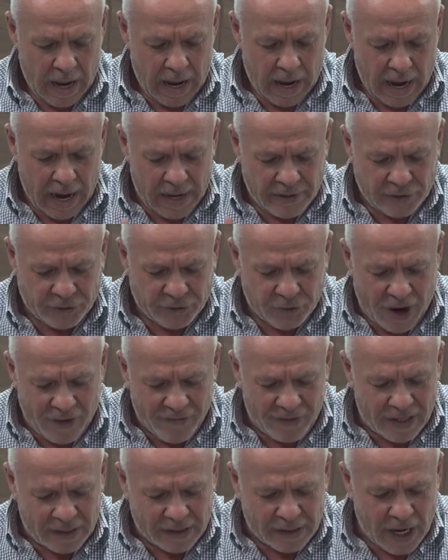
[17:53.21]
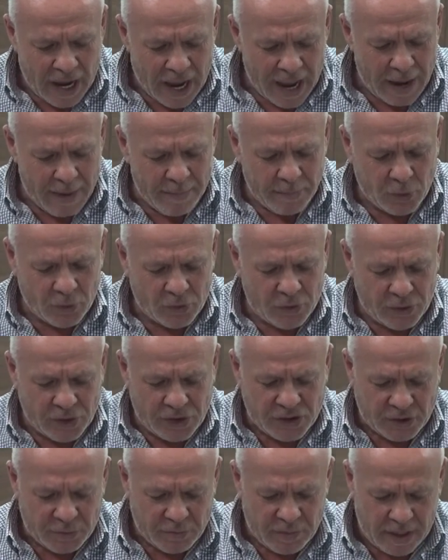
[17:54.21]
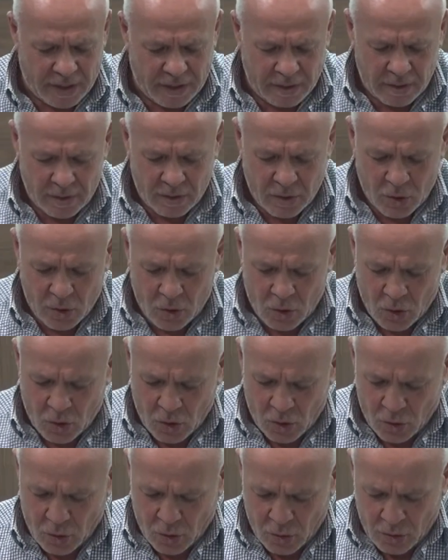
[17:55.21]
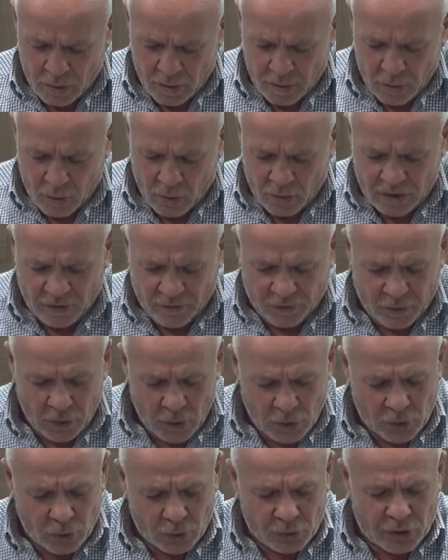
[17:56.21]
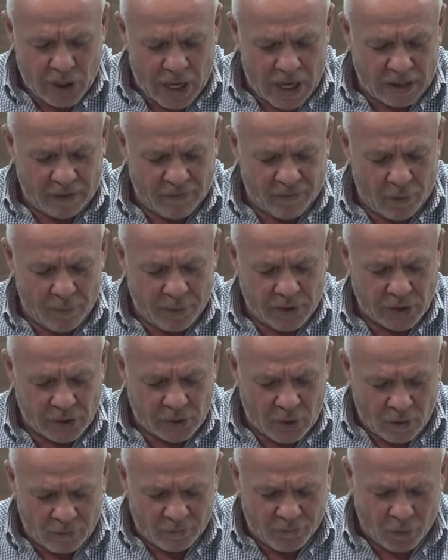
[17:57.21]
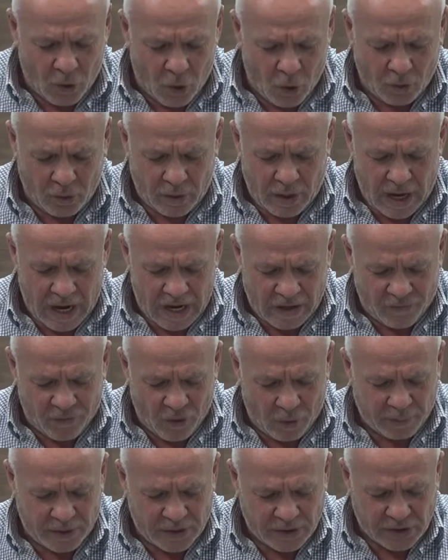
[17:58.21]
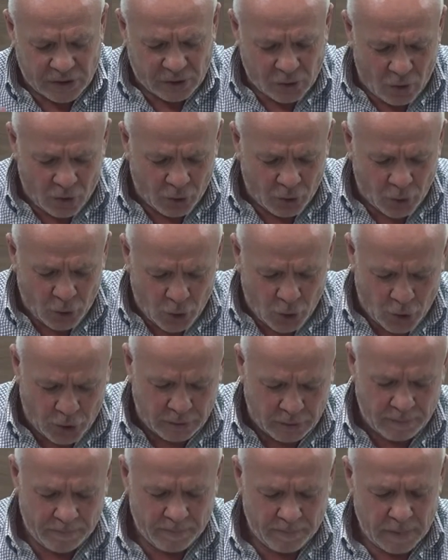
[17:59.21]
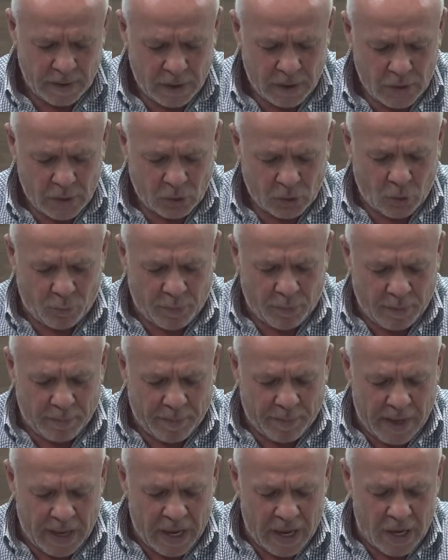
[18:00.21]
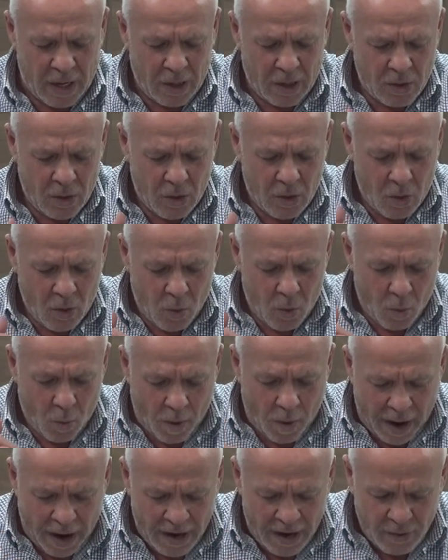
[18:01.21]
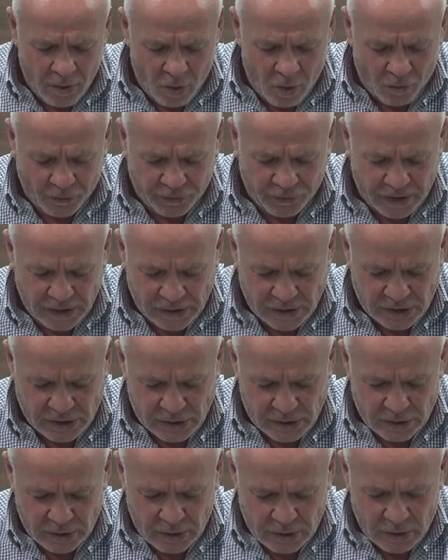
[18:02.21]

And the traveler came to the rich man, who refused to take from his own flock and from his own herd to prepare one of his